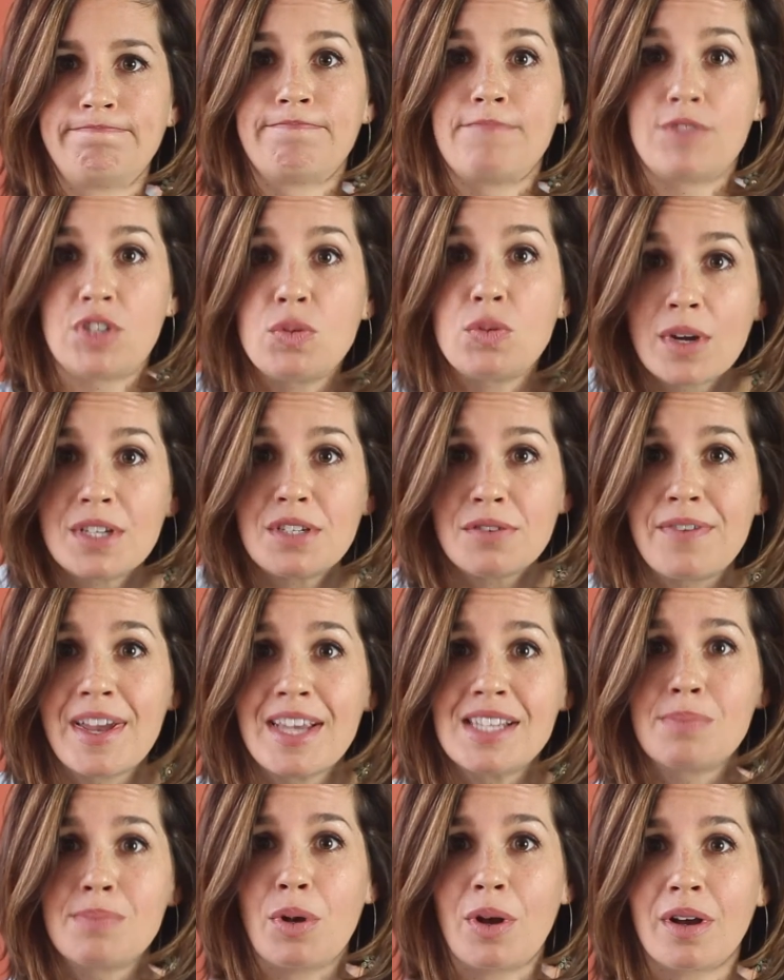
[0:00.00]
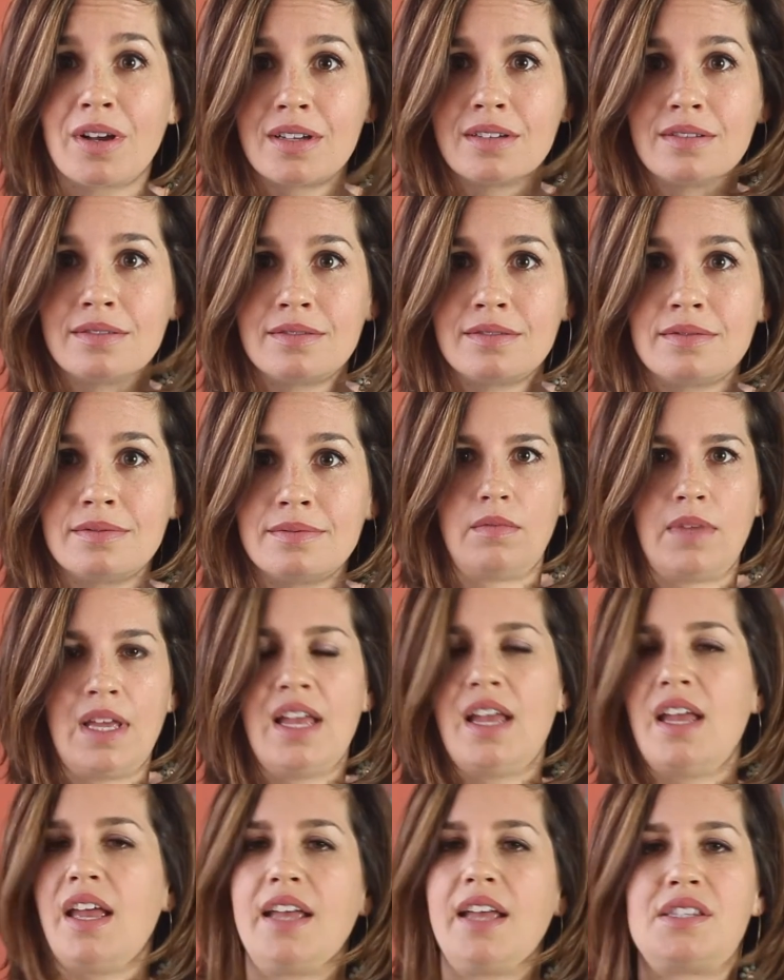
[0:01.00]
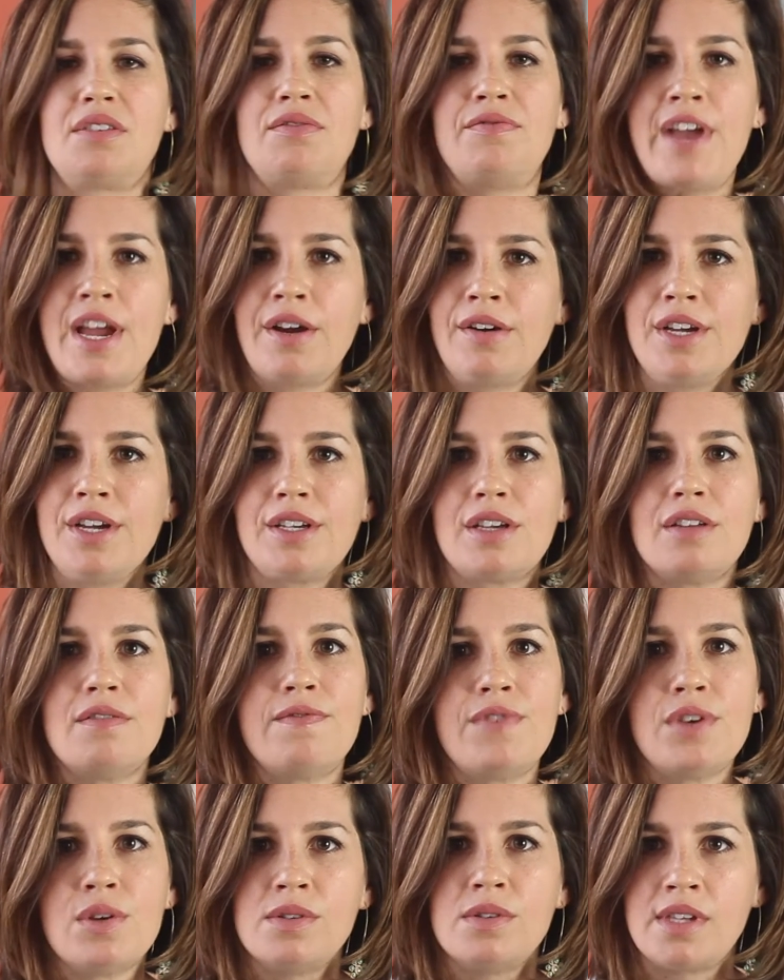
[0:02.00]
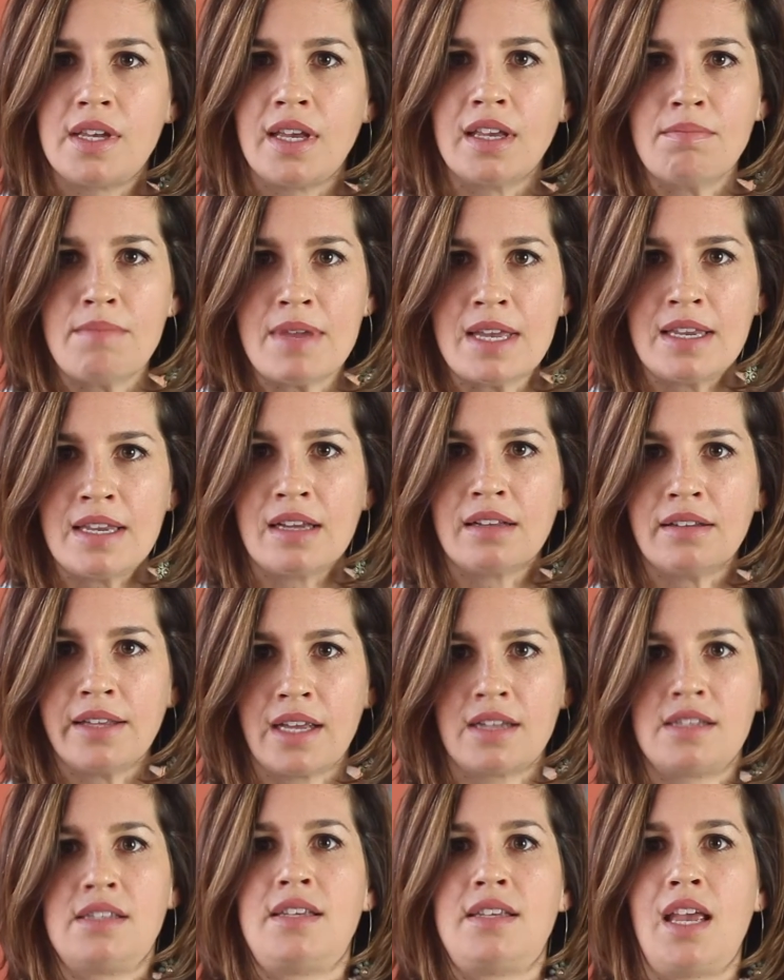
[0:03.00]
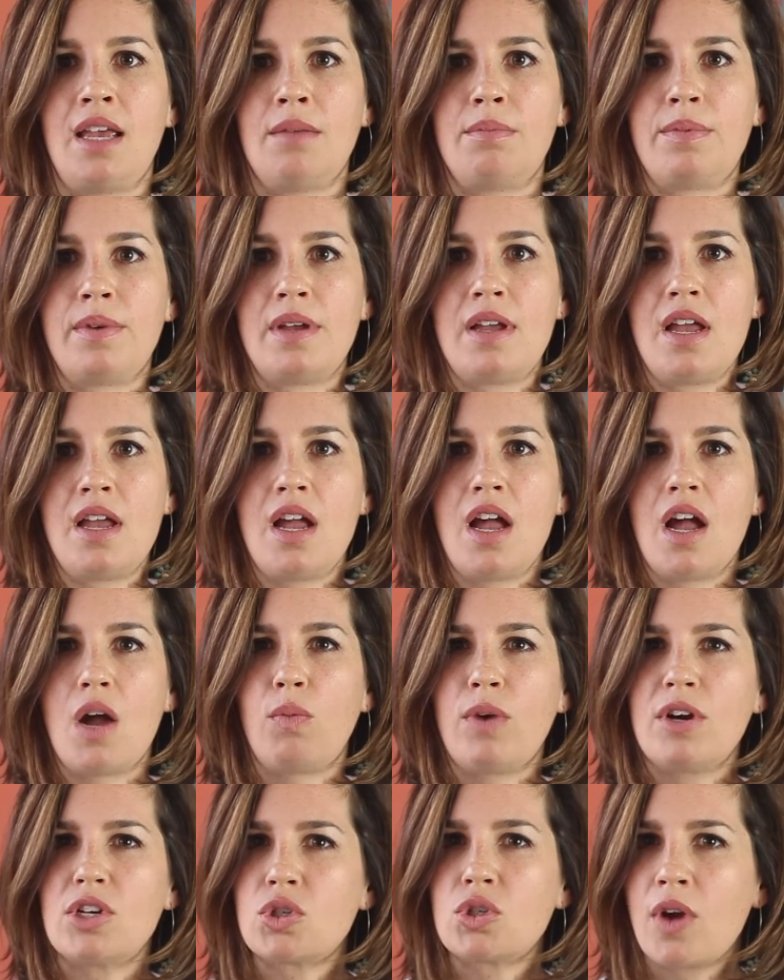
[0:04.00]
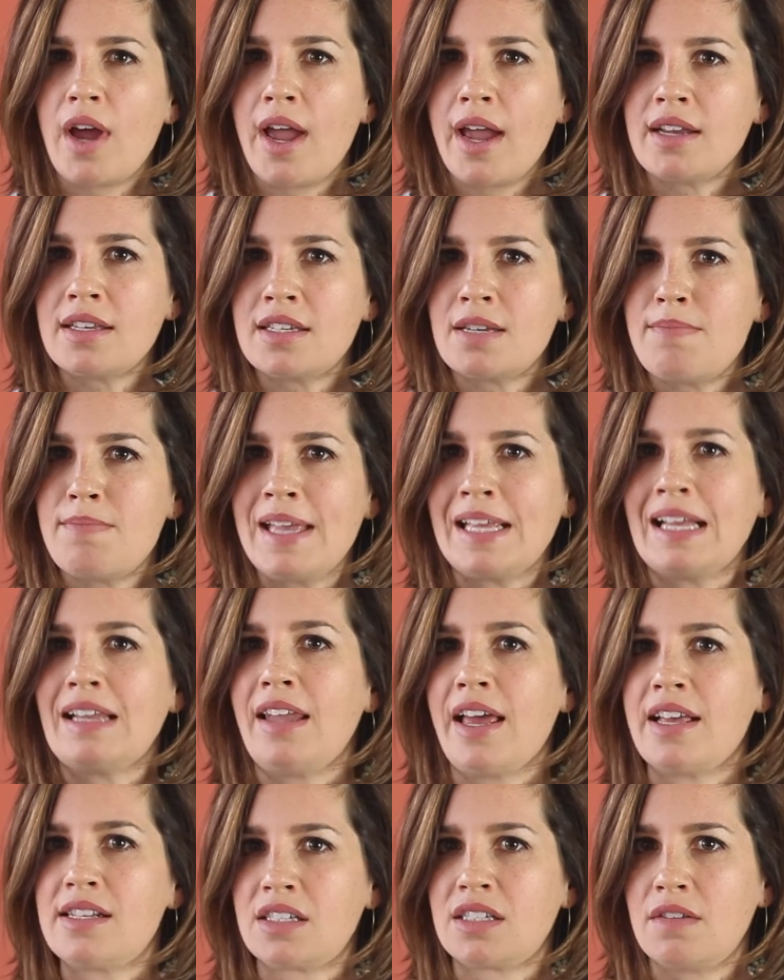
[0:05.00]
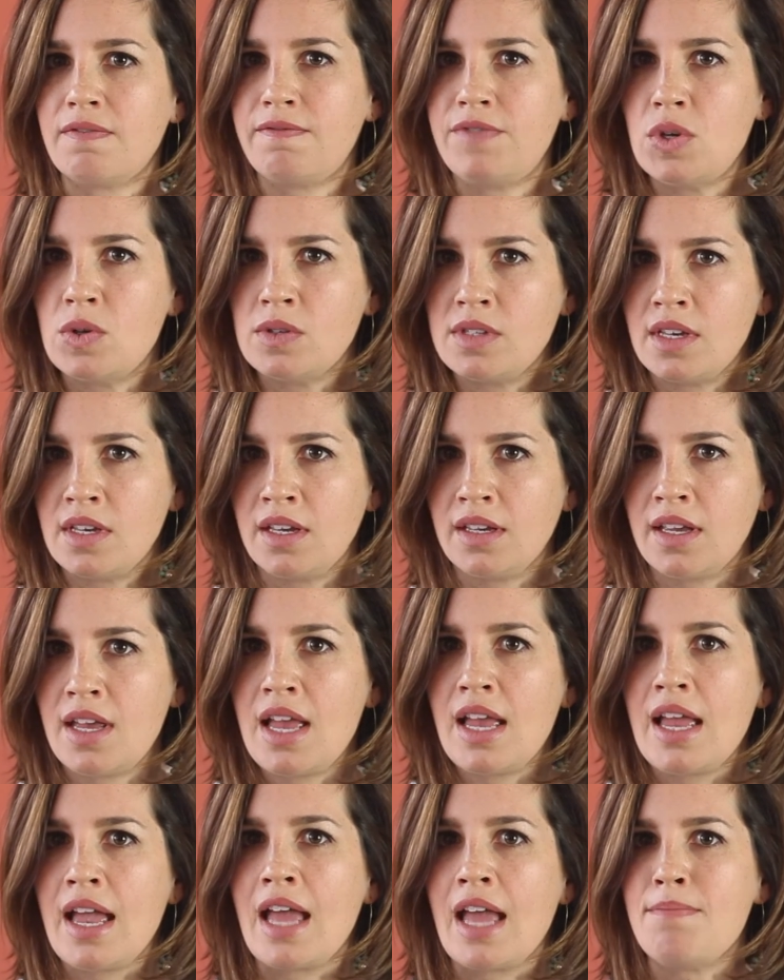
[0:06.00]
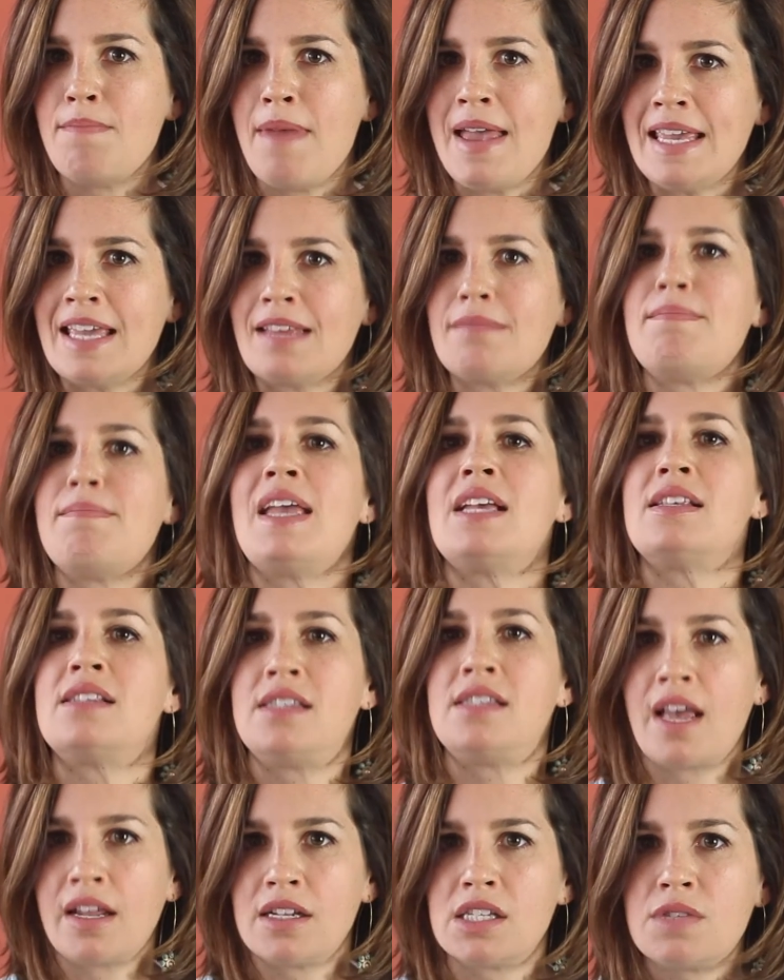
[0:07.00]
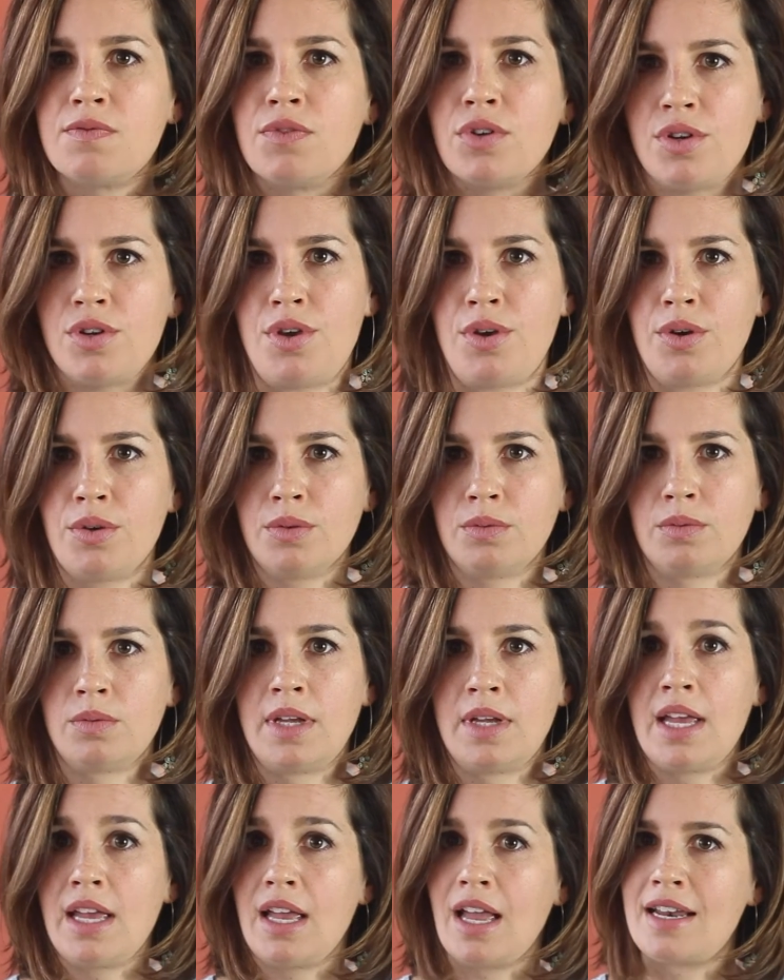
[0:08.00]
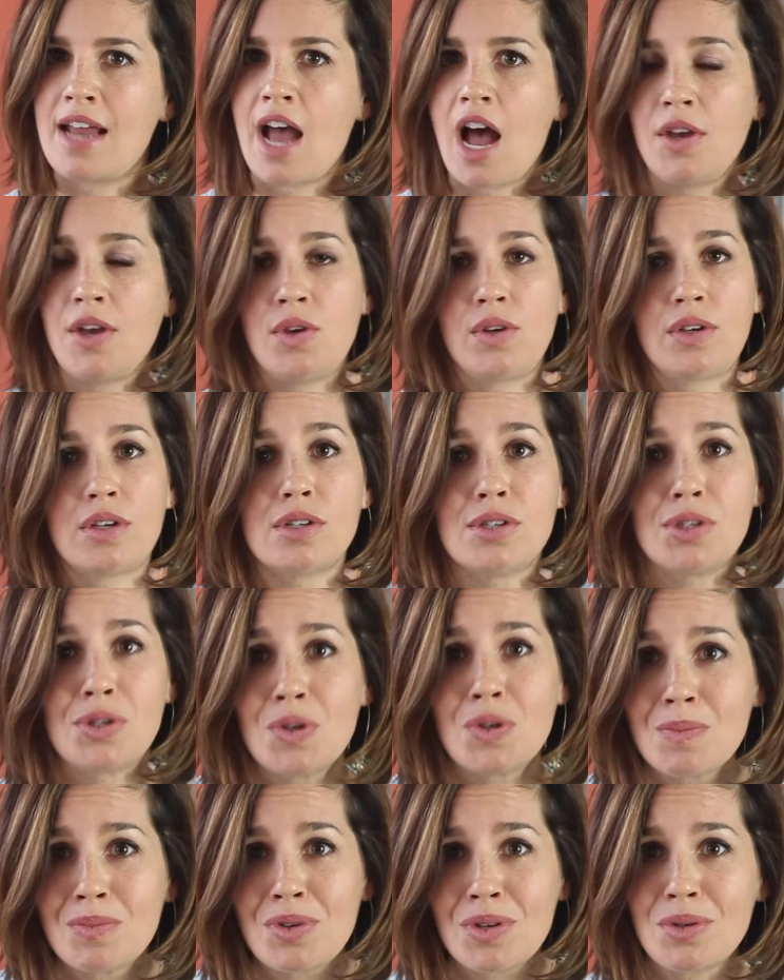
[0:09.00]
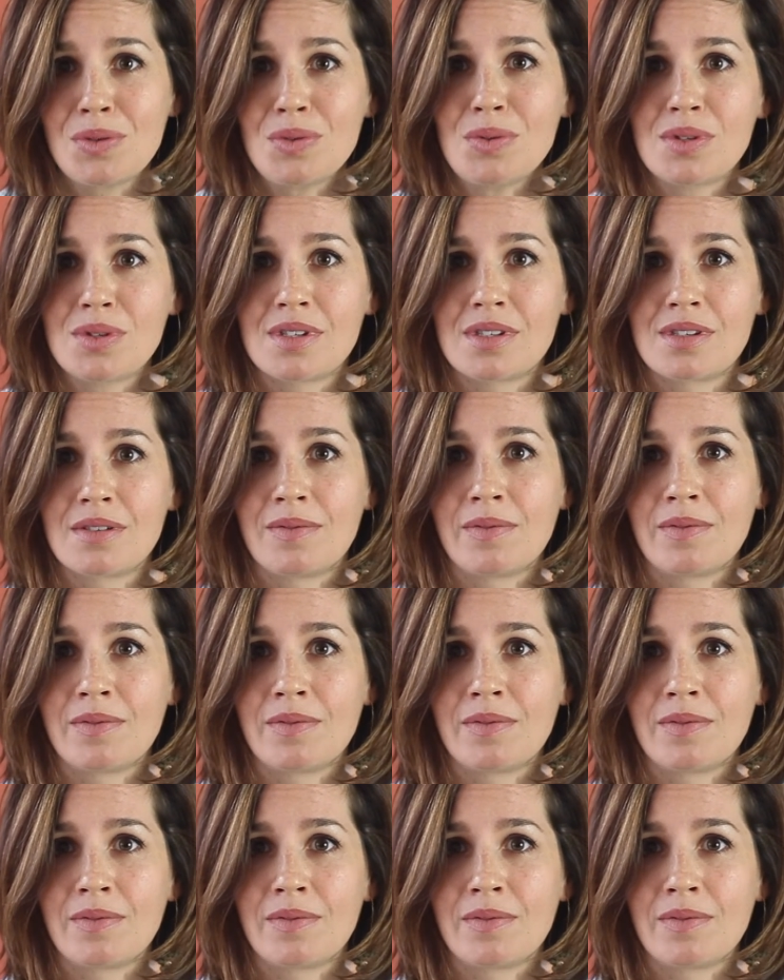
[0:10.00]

She went to Facebook. It's a very confusing media landscape, and we're trying to make it less confusing and make it make sense for you and how you consume news